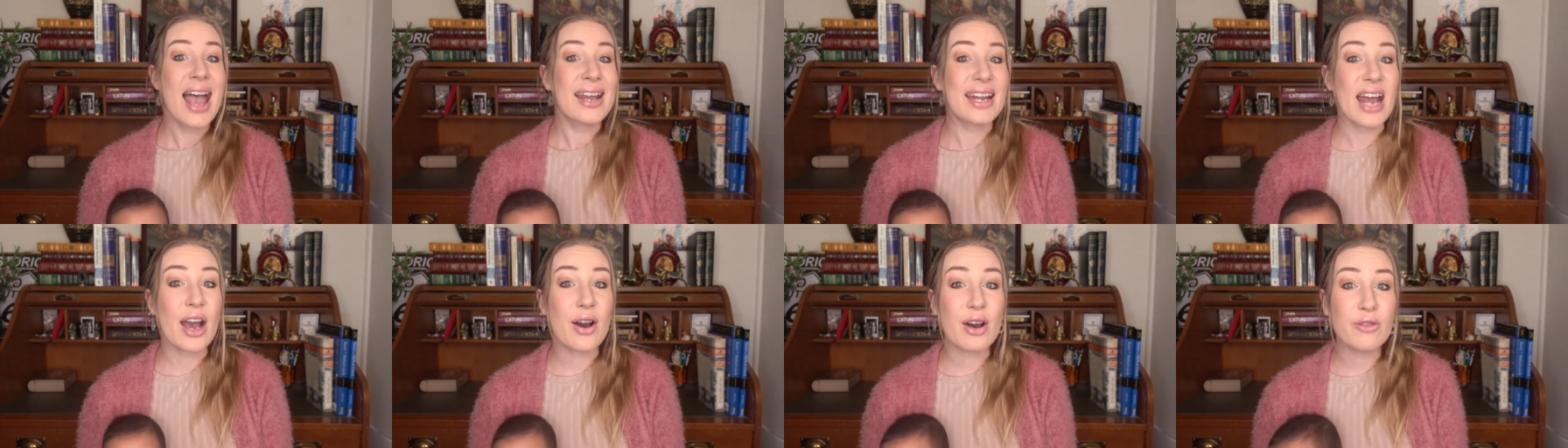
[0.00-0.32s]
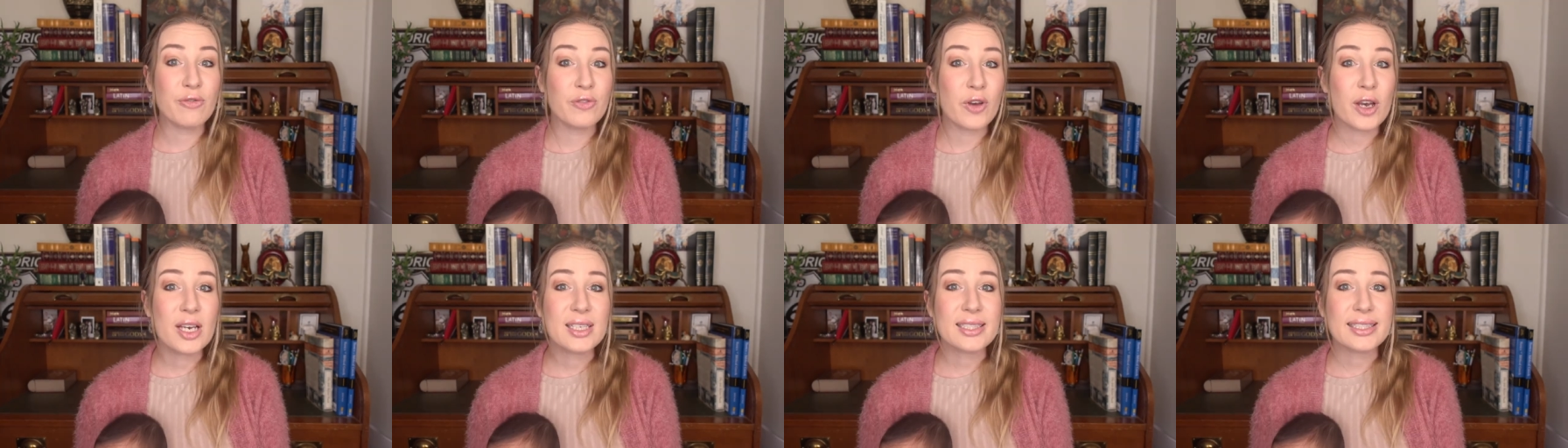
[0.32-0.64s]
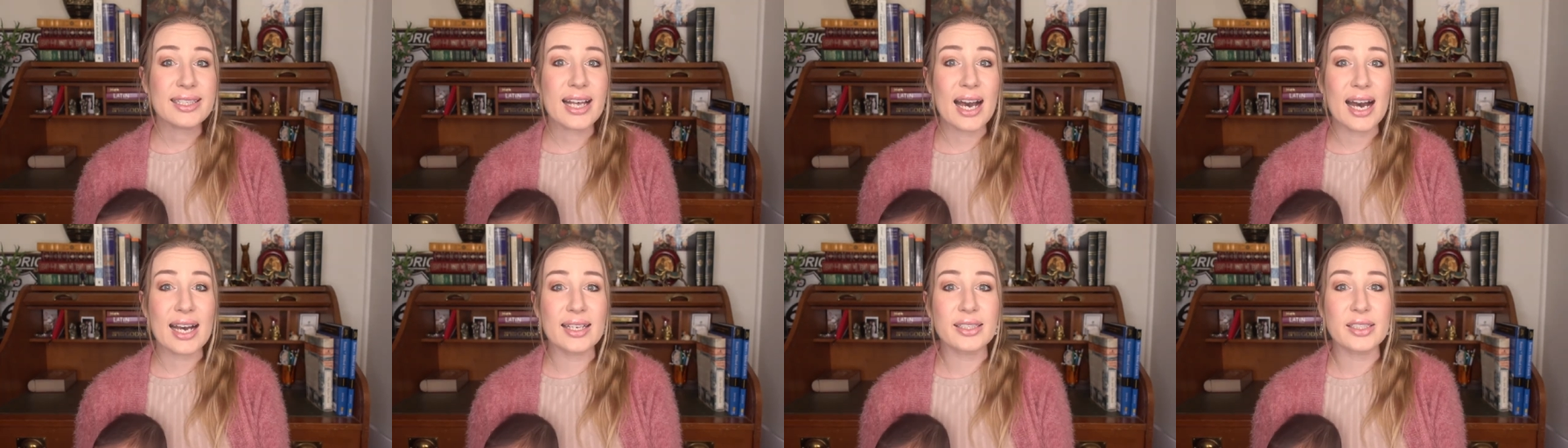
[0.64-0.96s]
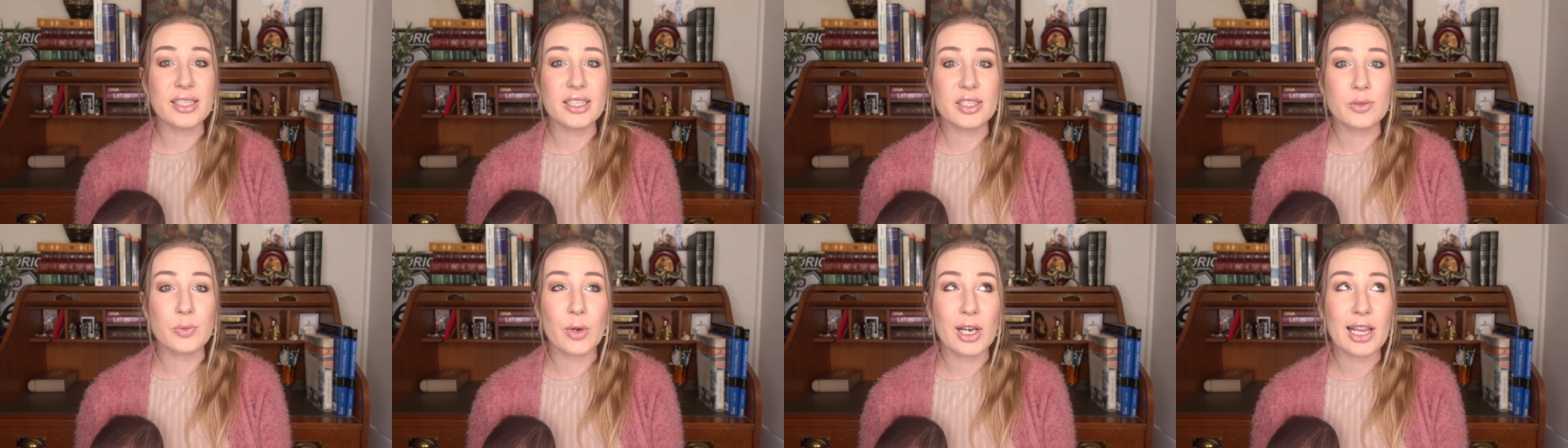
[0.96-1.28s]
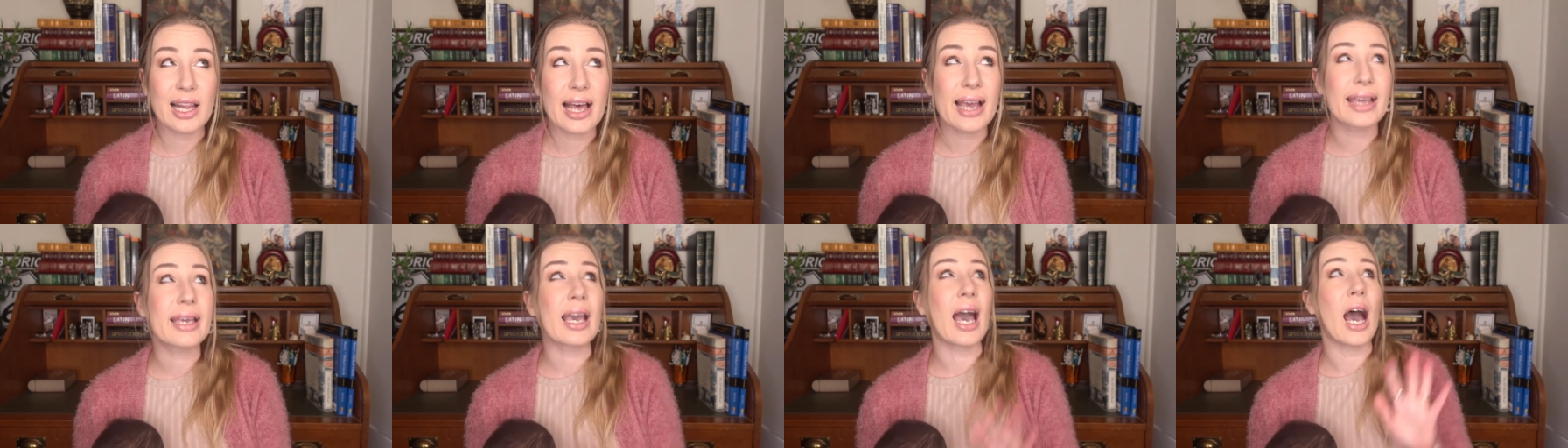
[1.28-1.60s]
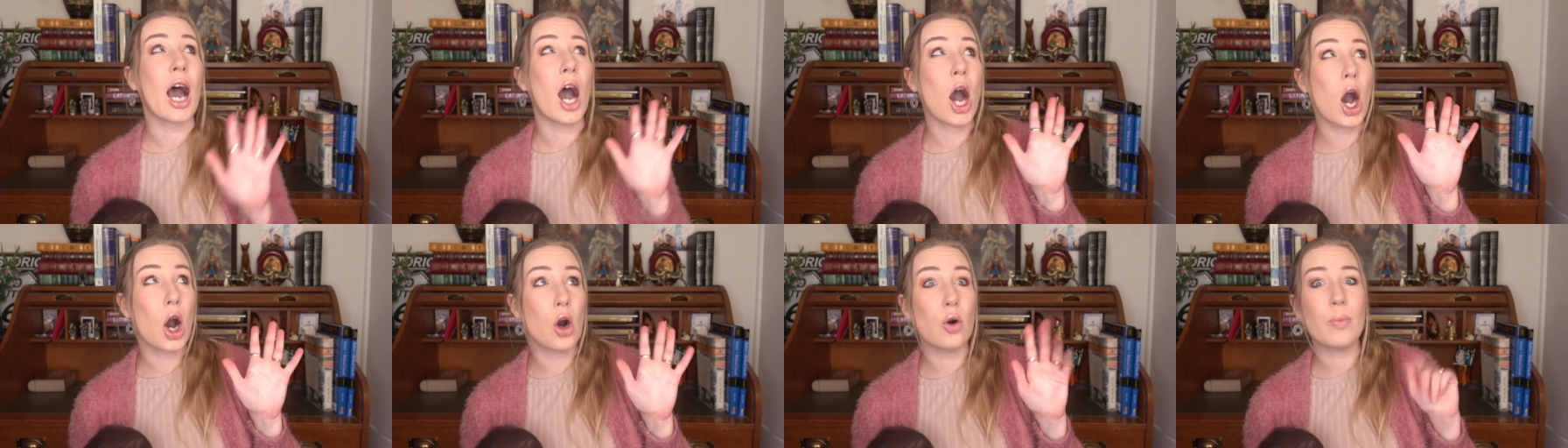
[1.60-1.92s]
Now at first the hunters were like,
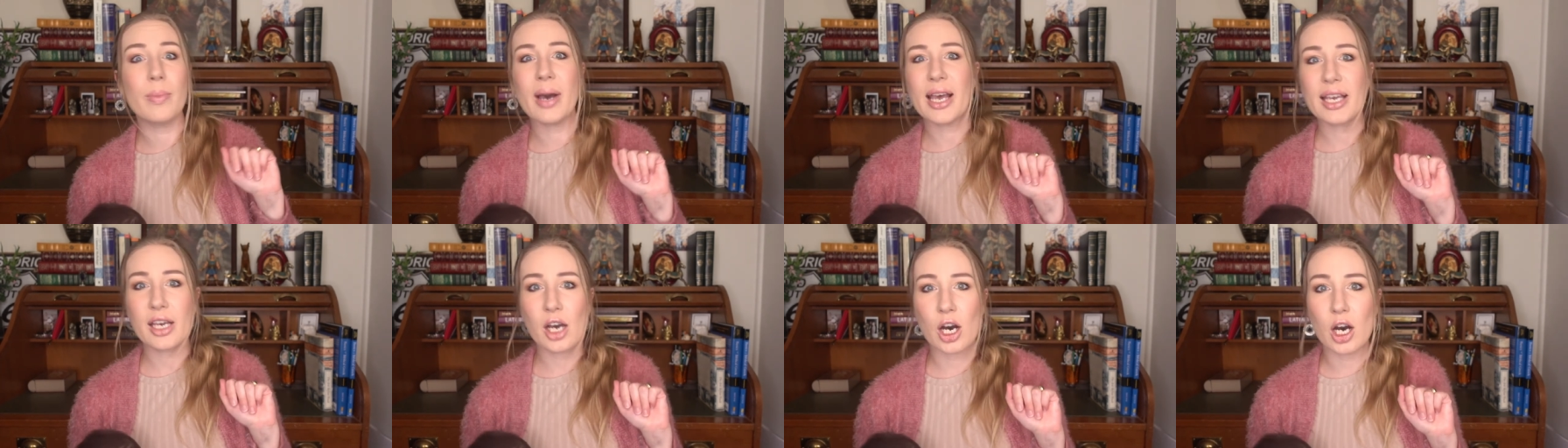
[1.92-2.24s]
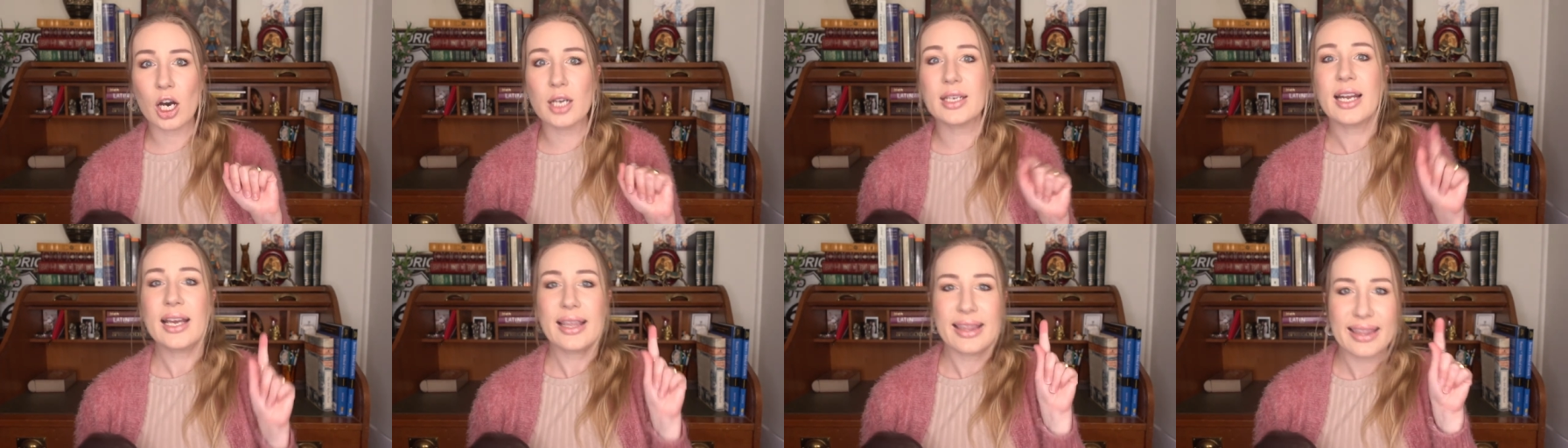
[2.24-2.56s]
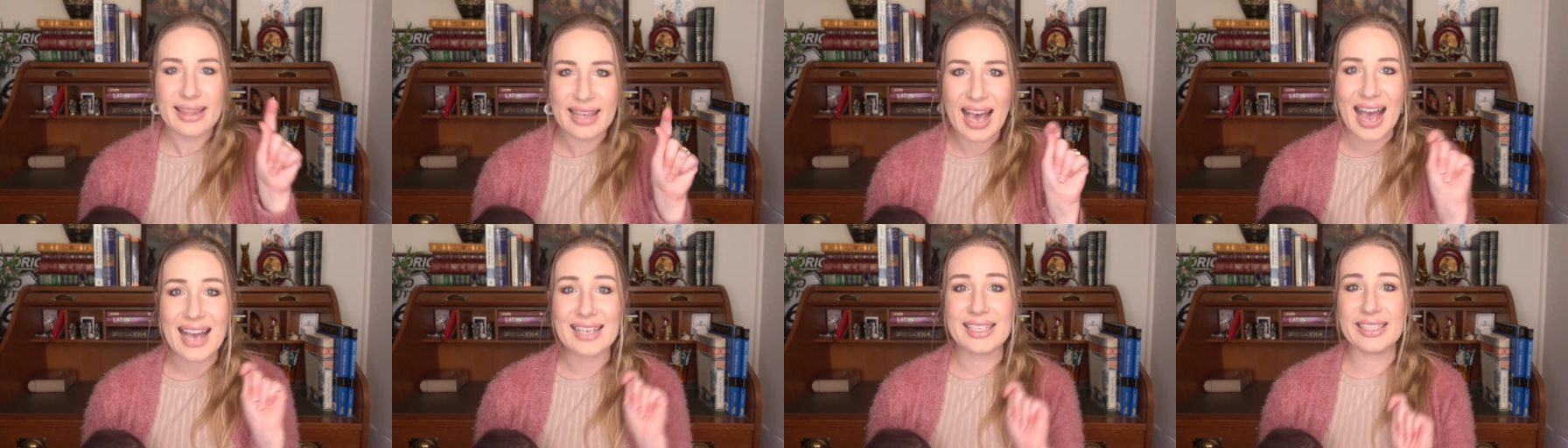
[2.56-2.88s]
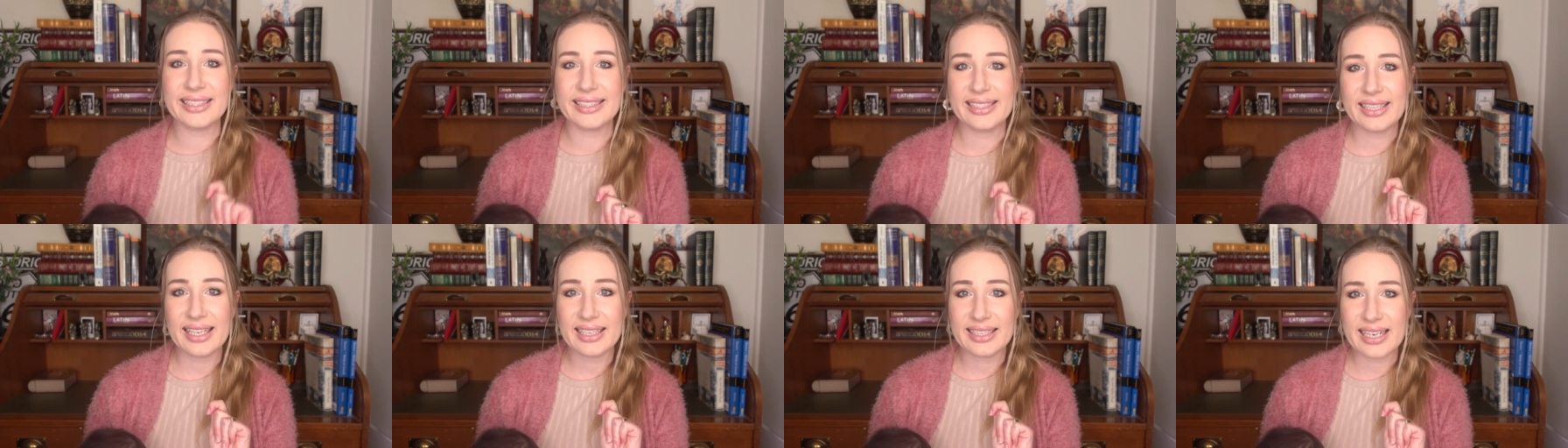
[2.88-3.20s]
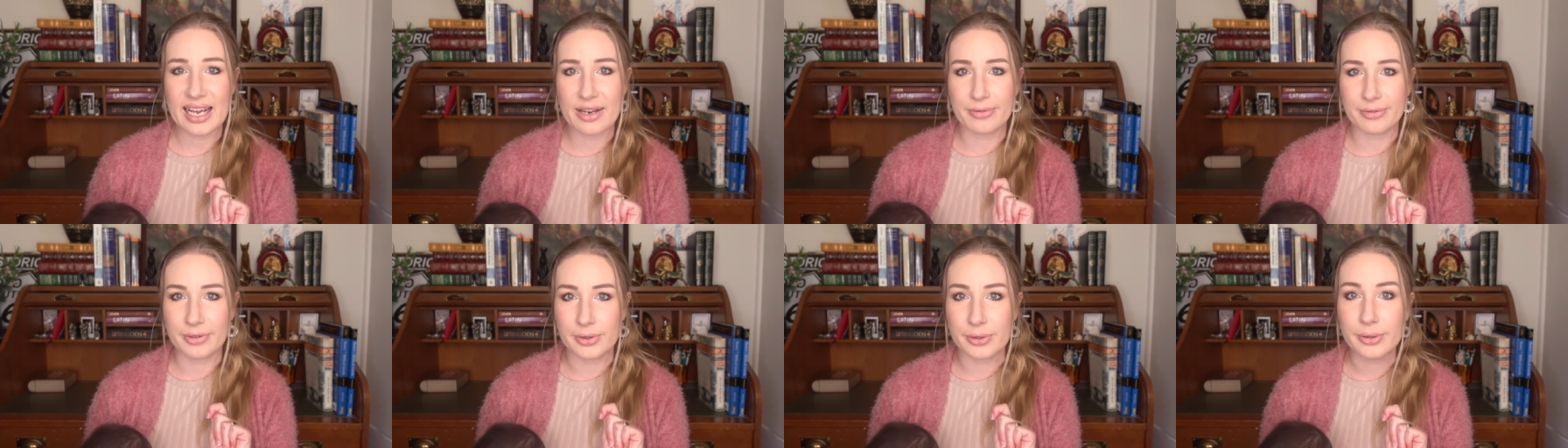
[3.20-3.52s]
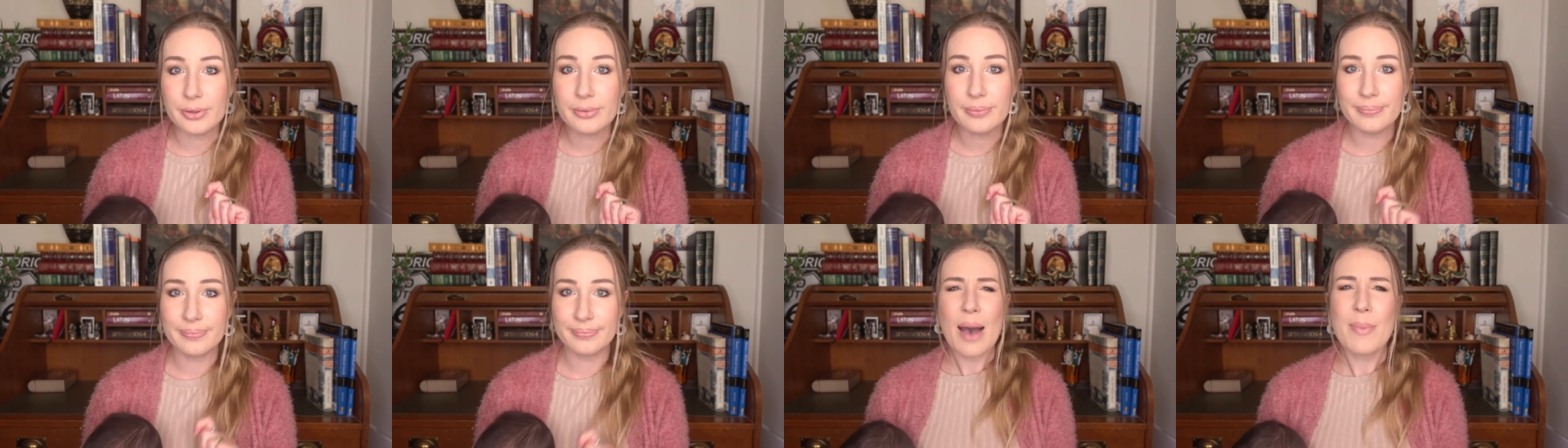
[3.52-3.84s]
oh my god, that is the
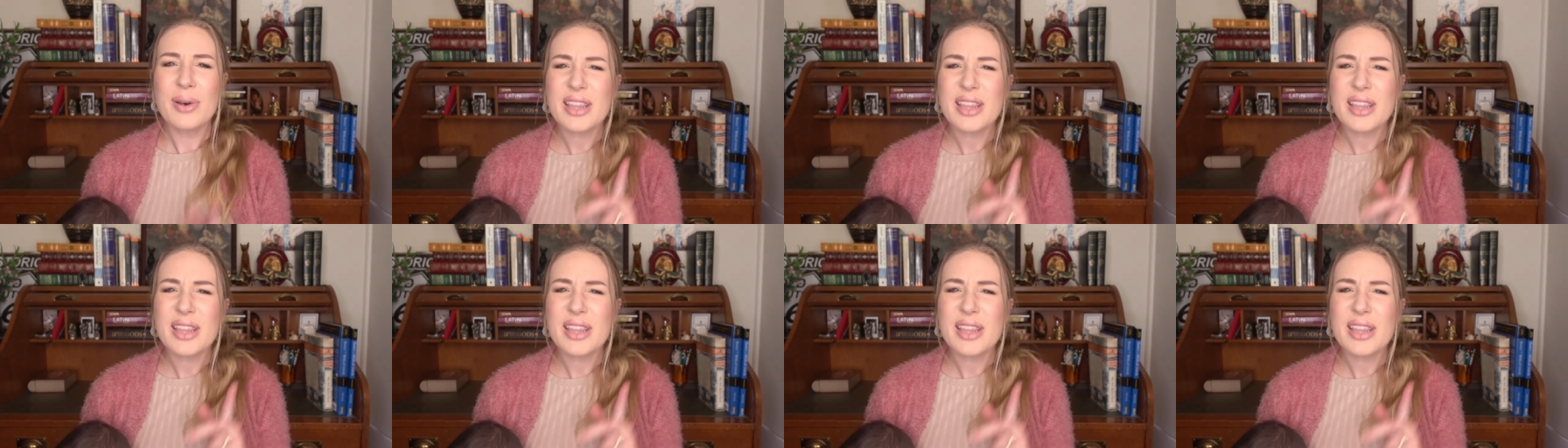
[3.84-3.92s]
devil.